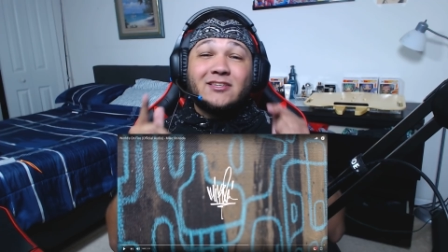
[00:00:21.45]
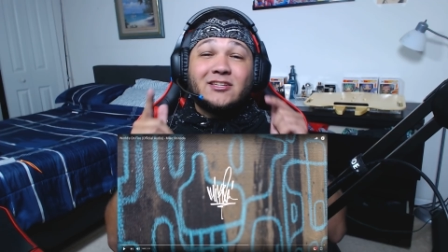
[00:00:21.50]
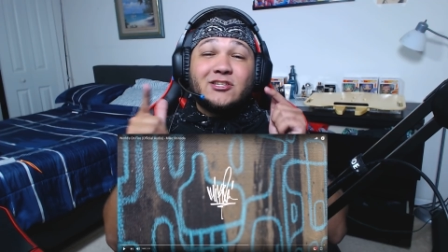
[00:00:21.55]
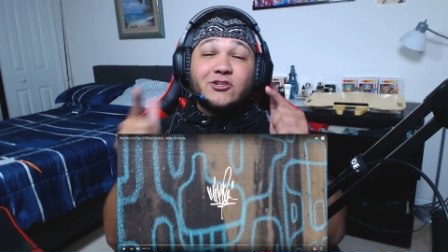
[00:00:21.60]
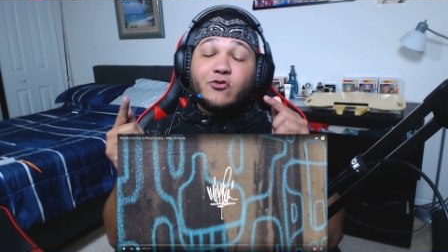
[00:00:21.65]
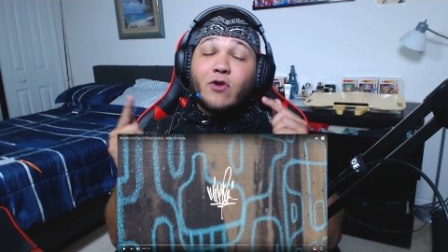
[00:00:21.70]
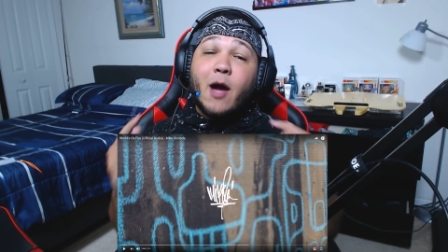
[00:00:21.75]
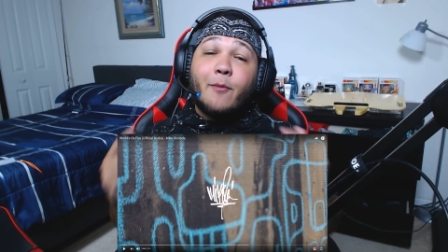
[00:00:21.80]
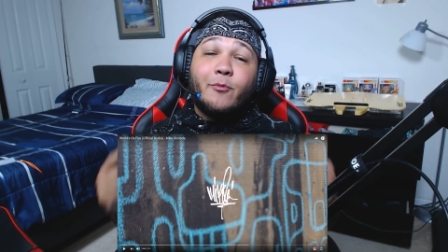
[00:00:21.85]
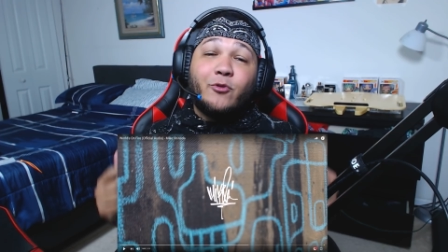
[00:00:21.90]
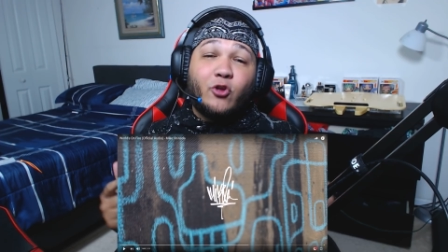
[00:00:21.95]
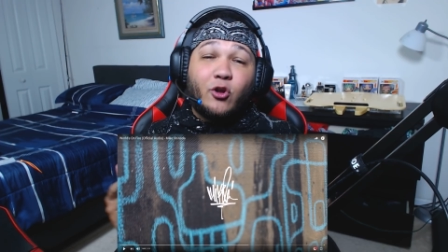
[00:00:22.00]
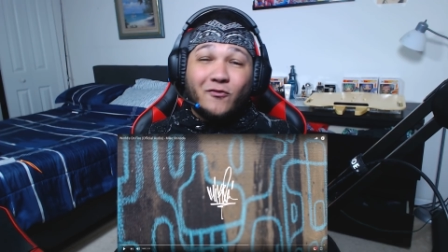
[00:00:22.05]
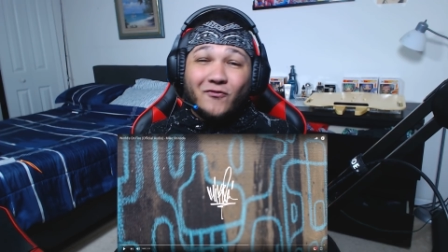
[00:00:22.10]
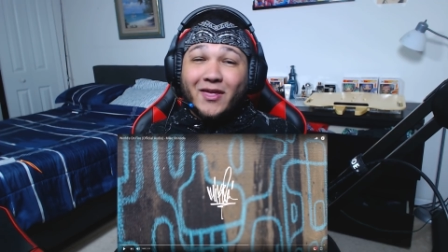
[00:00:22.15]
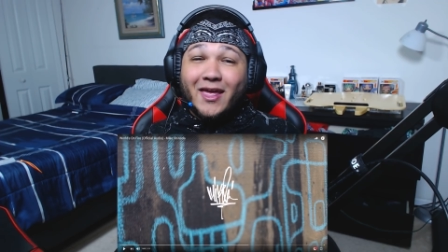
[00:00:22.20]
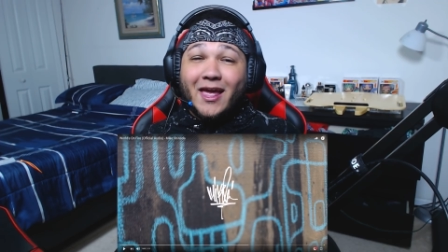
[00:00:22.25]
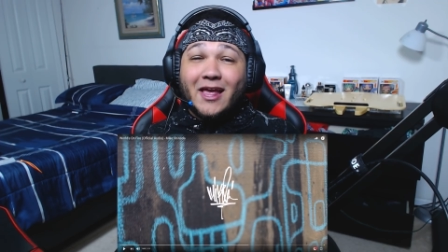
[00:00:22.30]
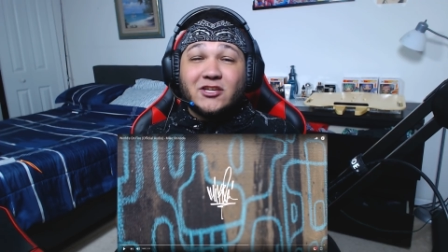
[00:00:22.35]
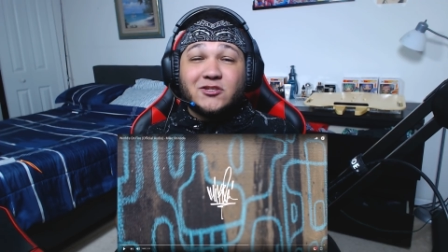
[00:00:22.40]
subscribe and
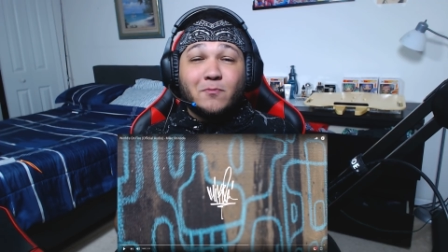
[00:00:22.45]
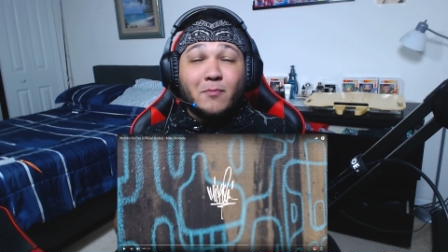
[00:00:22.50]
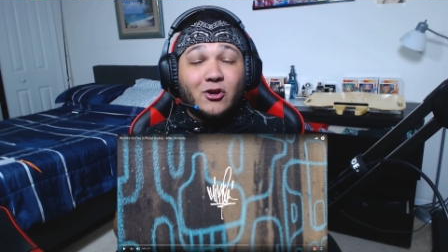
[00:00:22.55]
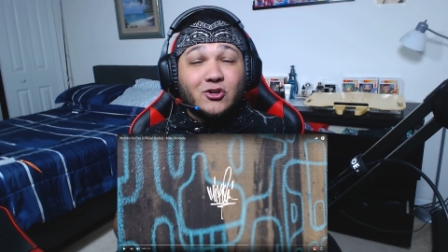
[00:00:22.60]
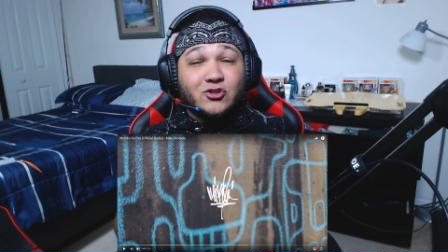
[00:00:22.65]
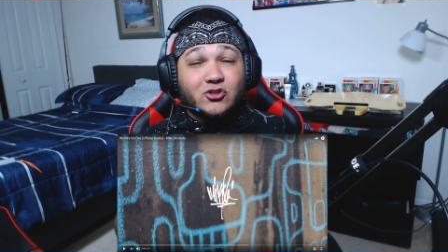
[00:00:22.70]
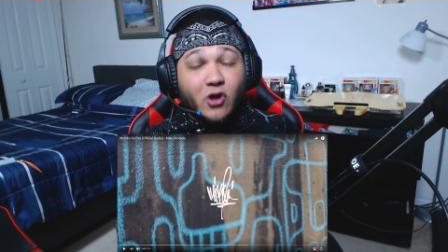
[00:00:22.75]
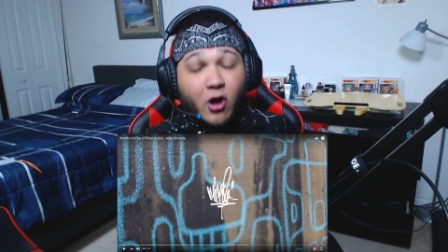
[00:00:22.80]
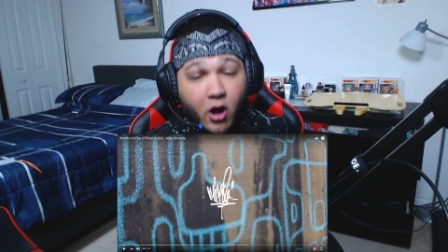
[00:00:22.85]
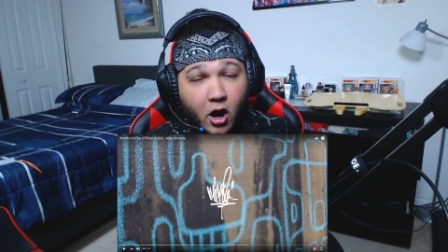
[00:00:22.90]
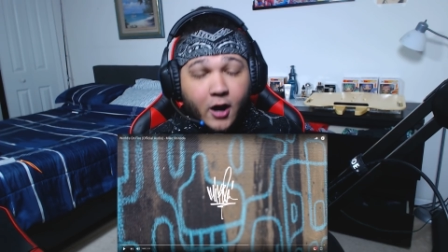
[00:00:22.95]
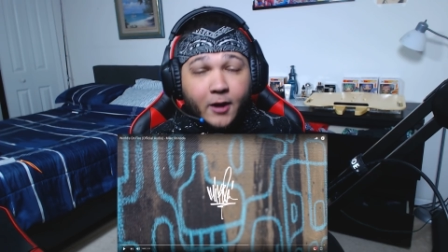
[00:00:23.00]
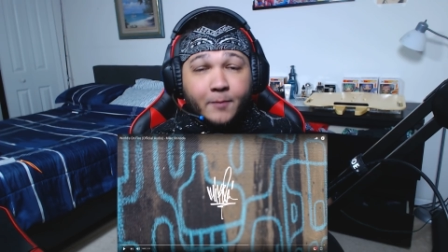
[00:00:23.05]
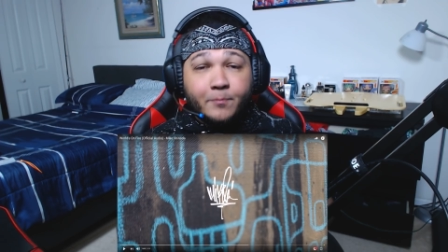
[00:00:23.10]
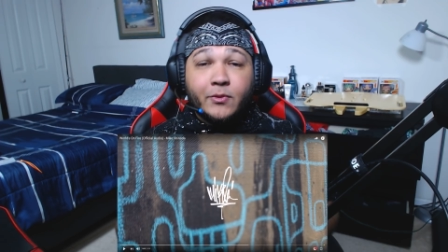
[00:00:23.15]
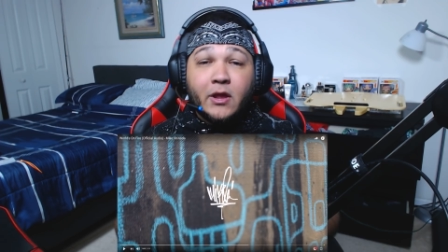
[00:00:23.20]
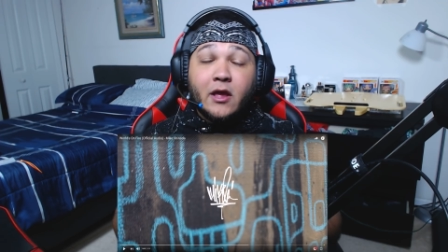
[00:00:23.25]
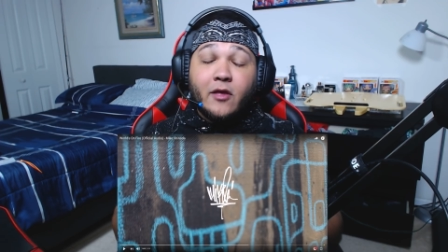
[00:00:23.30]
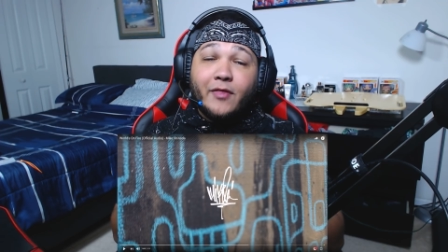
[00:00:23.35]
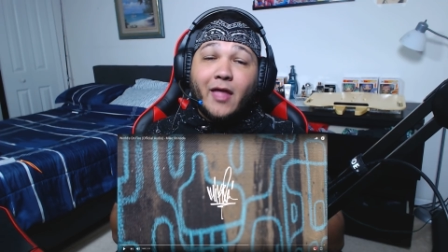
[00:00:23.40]
notification bells
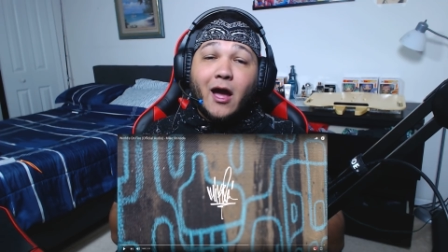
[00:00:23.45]
on.